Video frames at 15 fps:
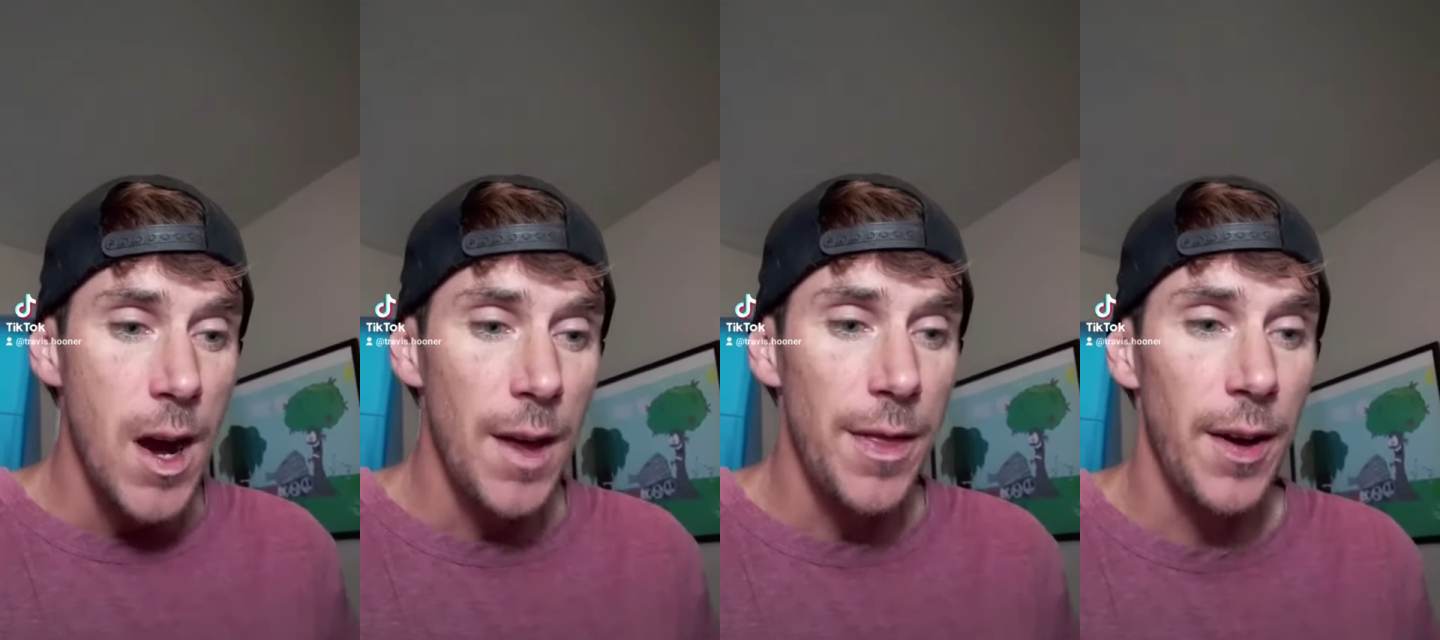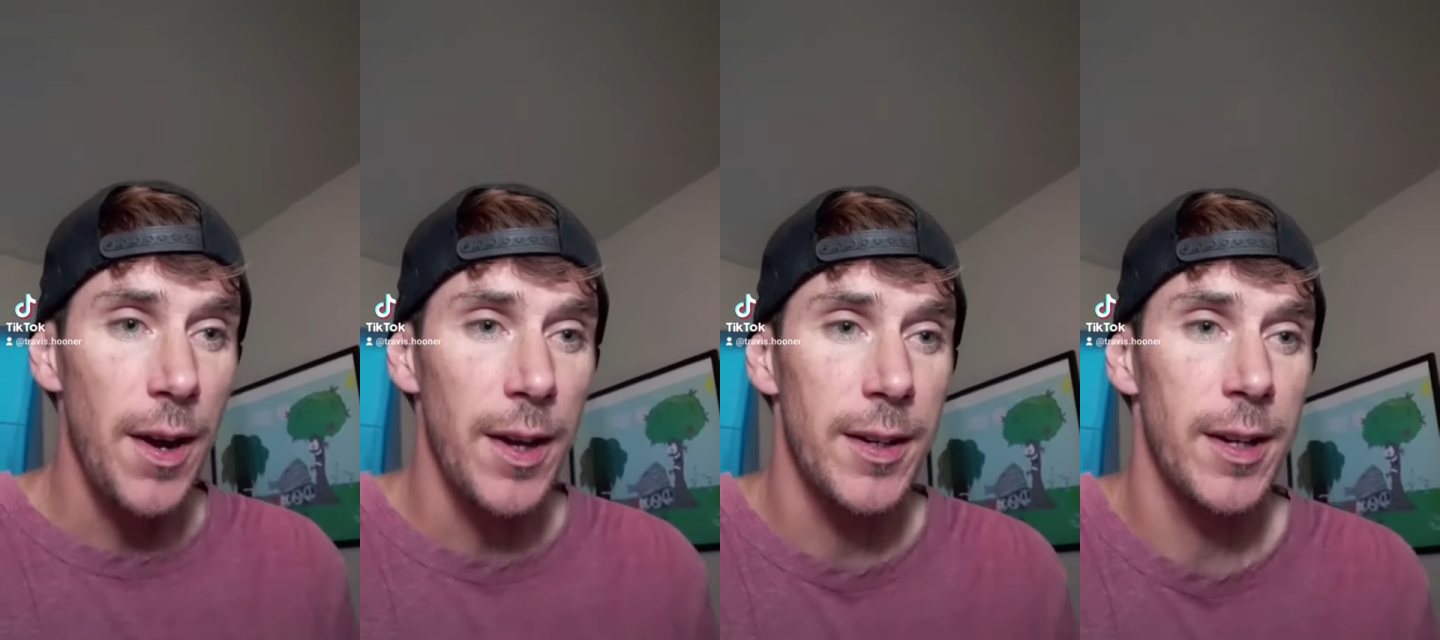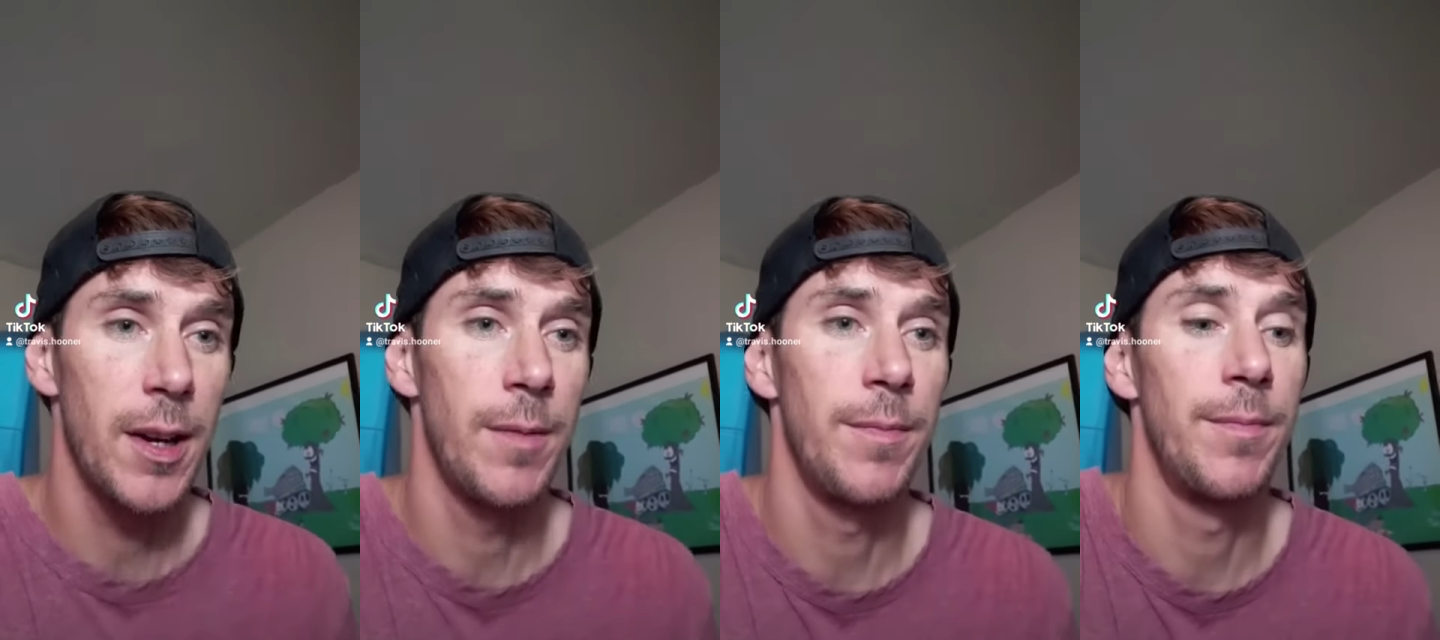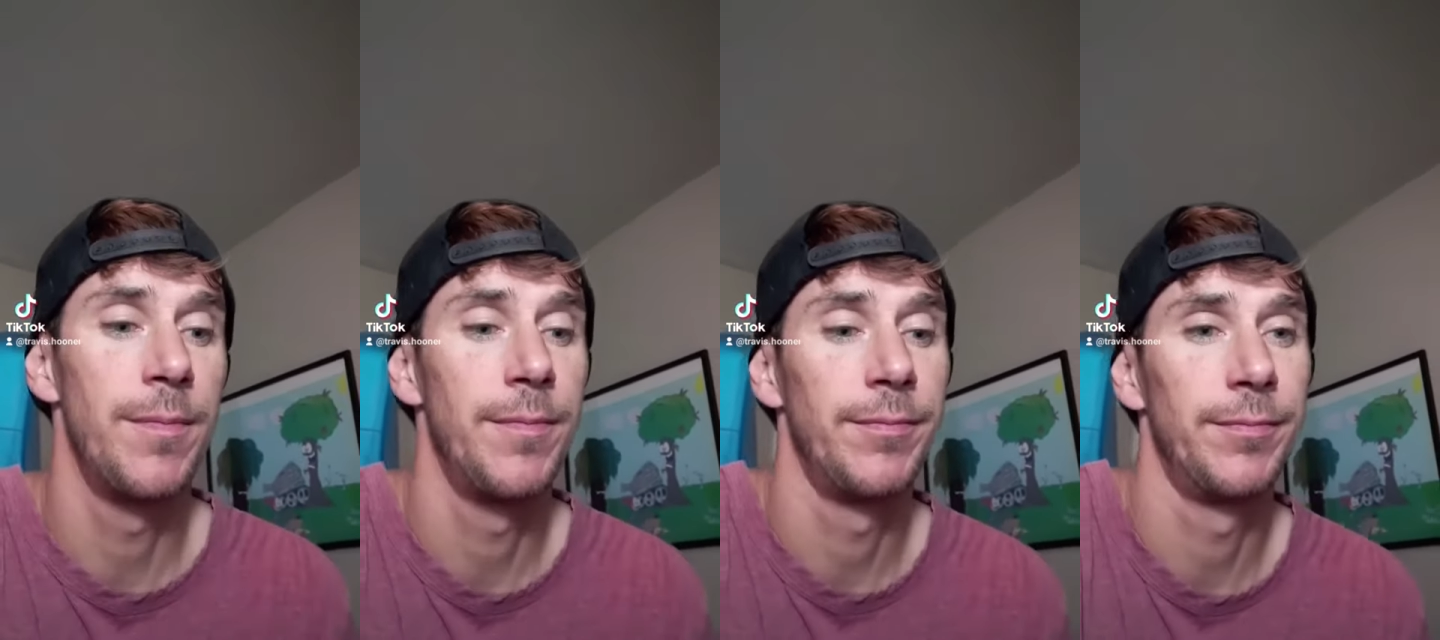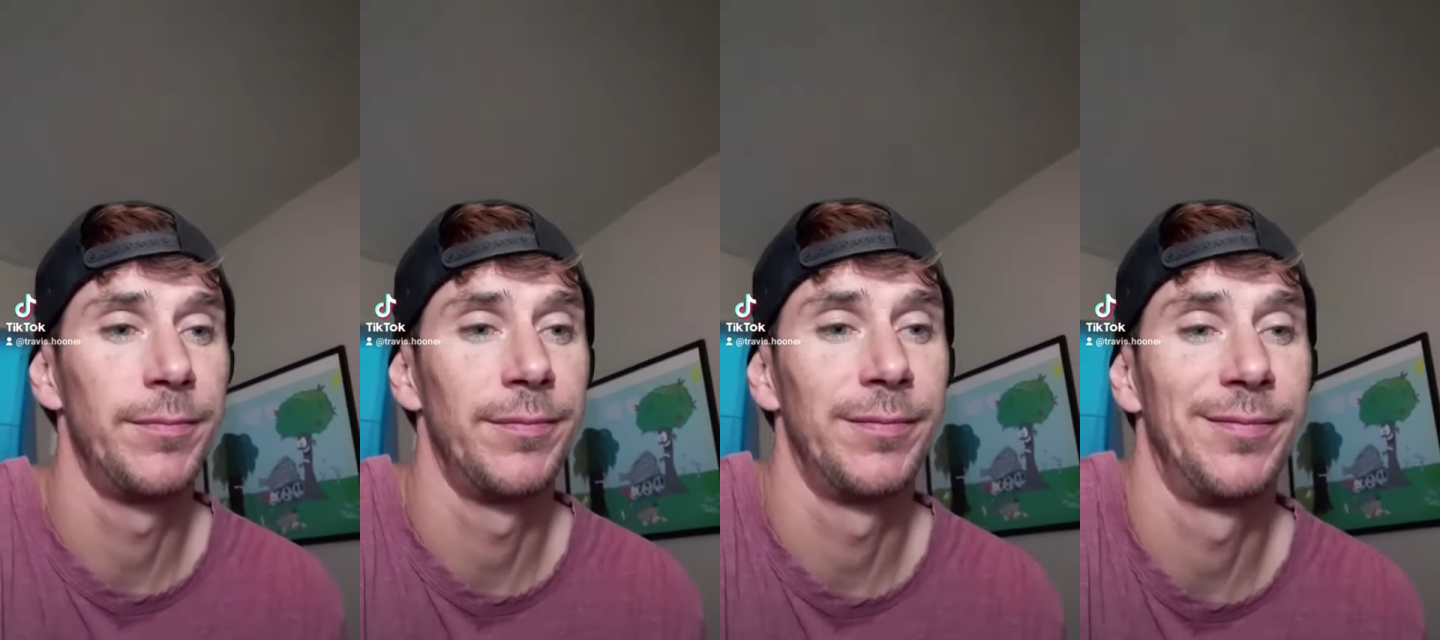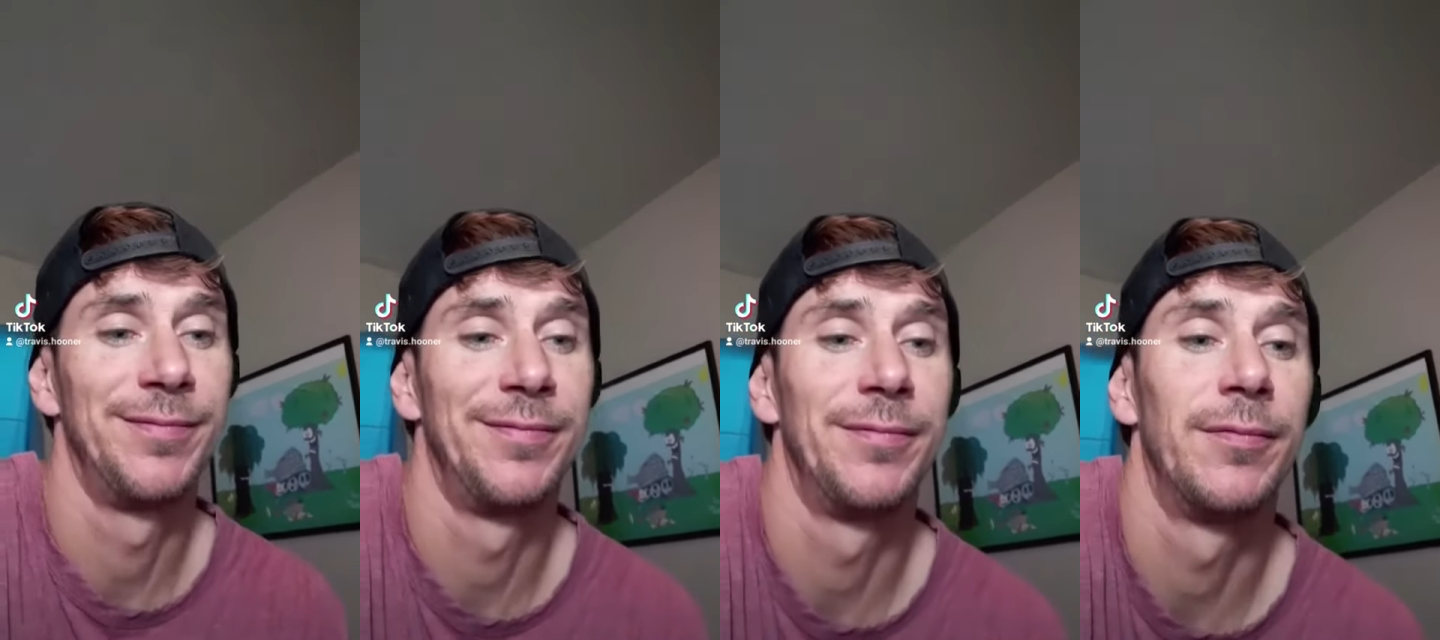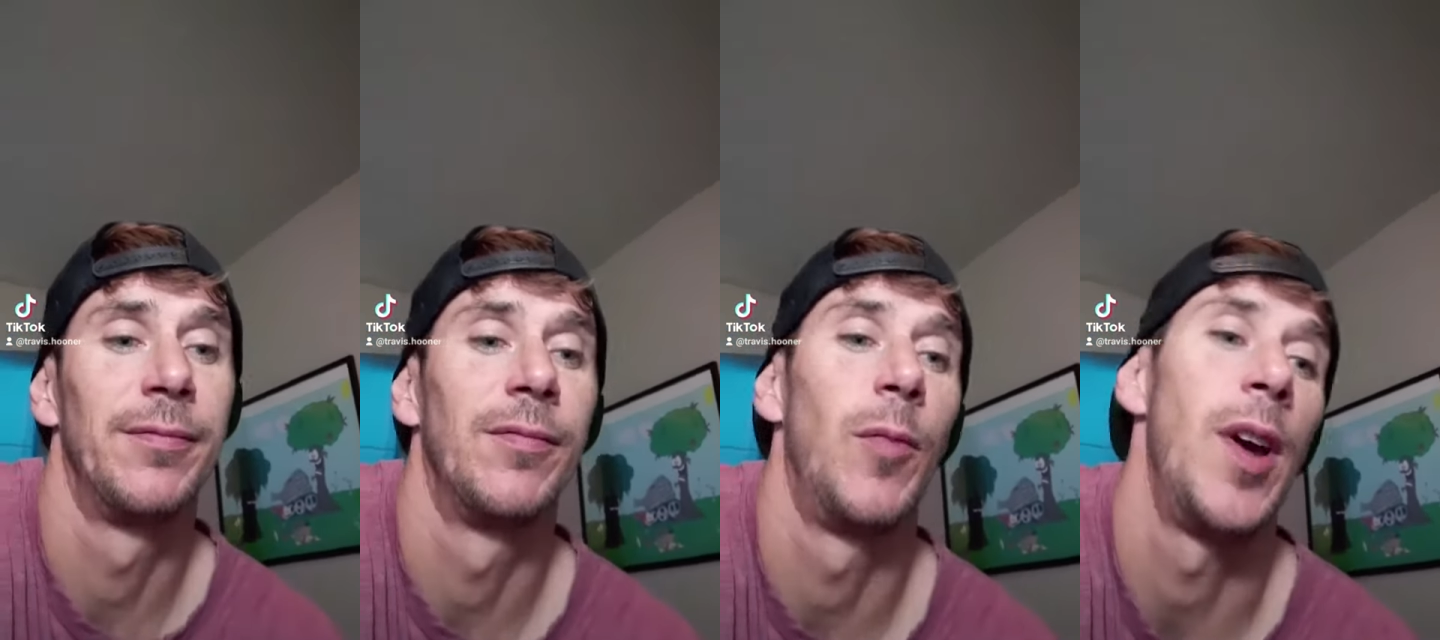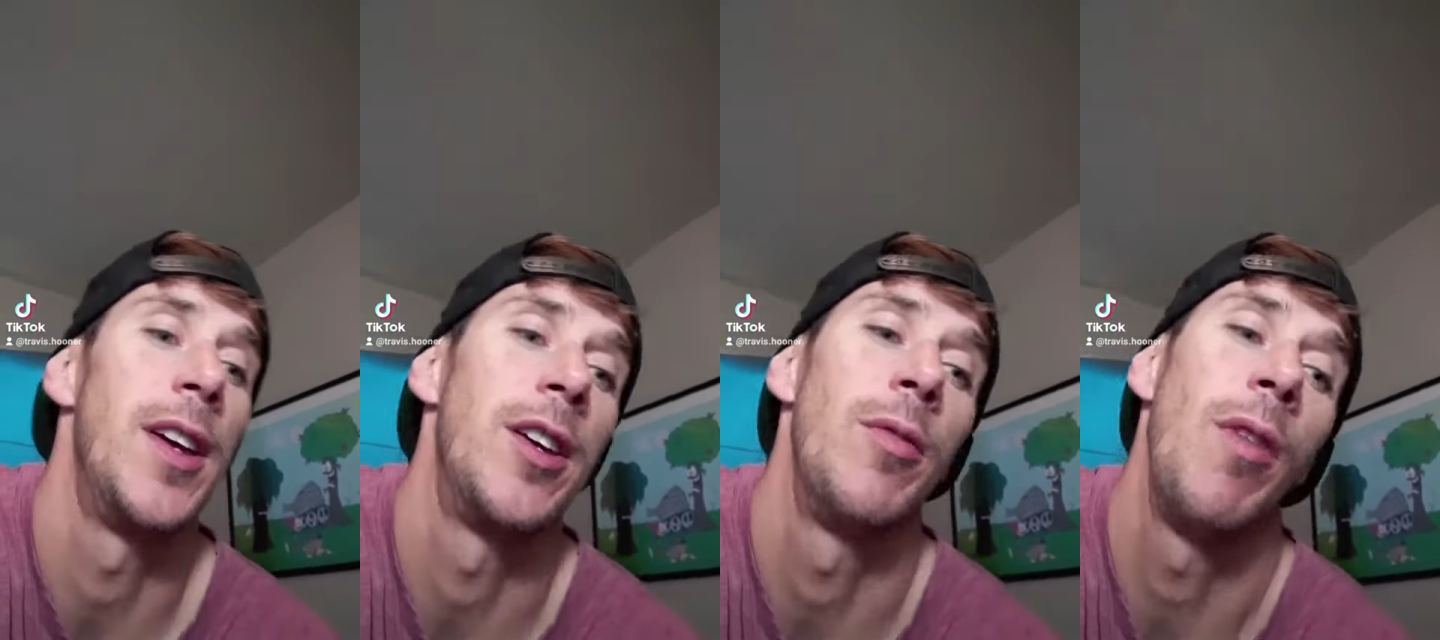I thought I'd come
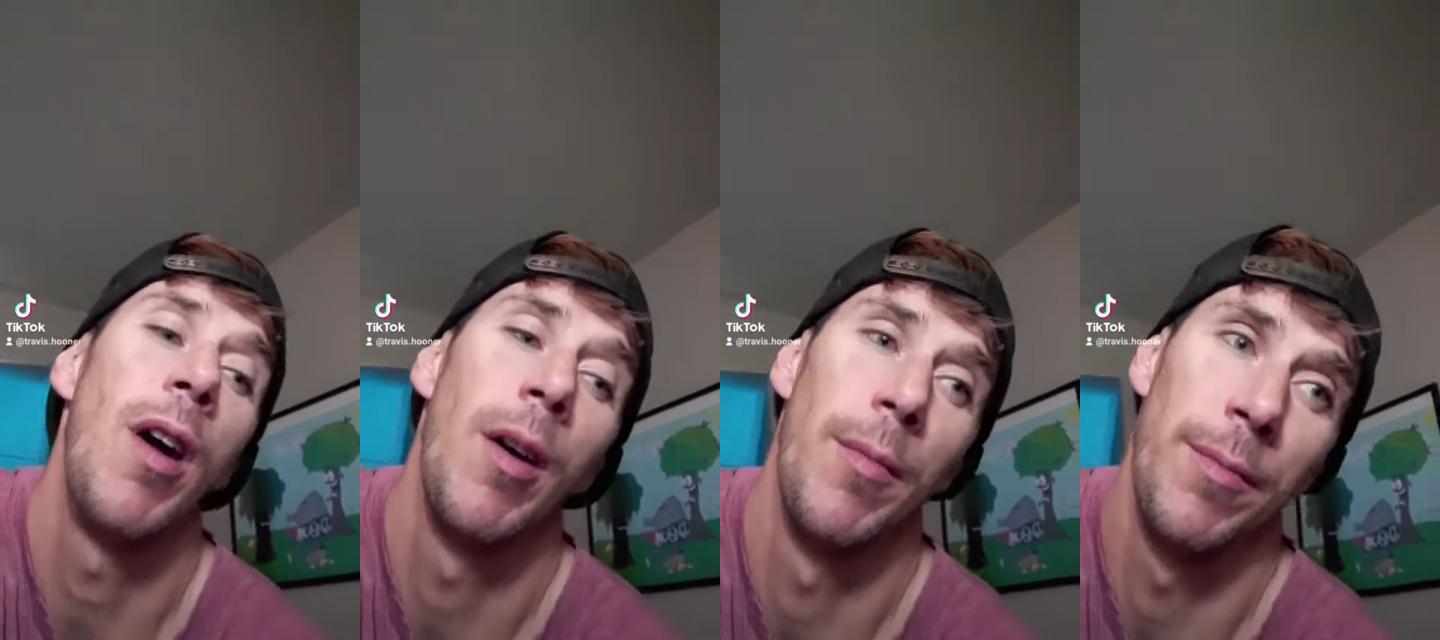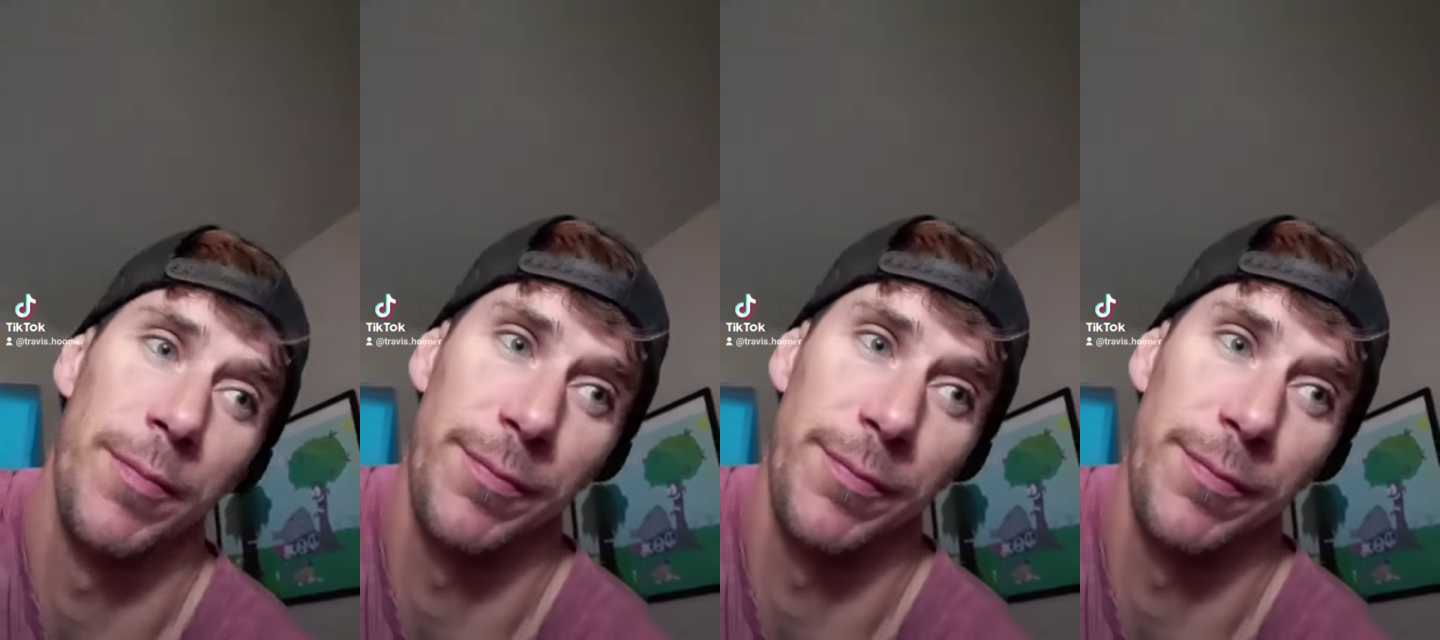wake you up.